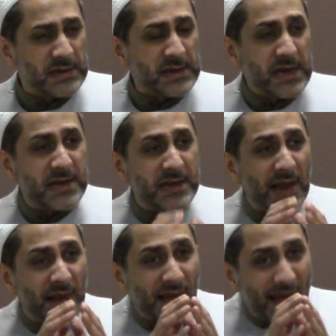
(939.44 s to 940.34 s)
It
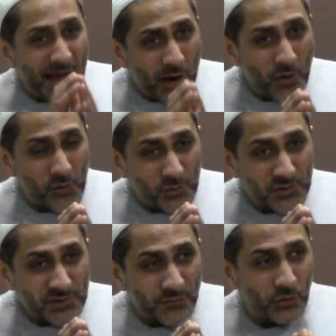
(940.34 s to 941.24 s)

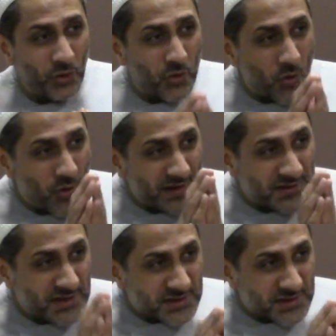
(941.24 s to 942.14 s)
allows for the
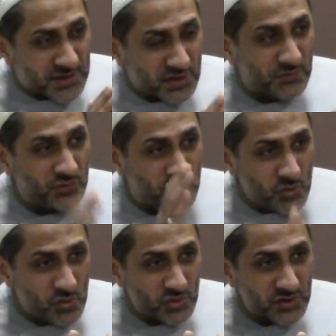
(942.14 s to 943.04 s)
coexistence of
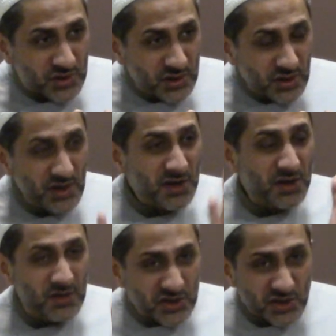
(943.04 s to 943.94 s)
Jews,
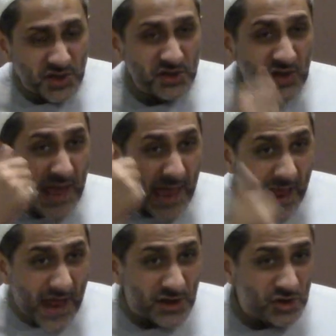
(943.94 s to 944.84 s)
Christians,
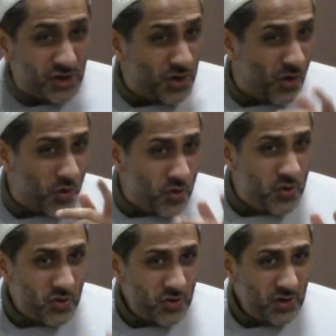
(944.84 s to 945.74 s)
and you know
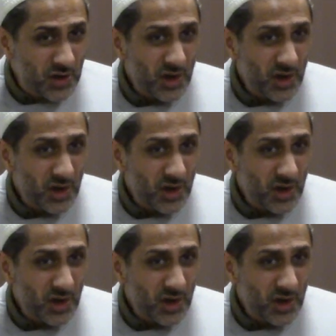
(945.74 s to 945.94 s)
who?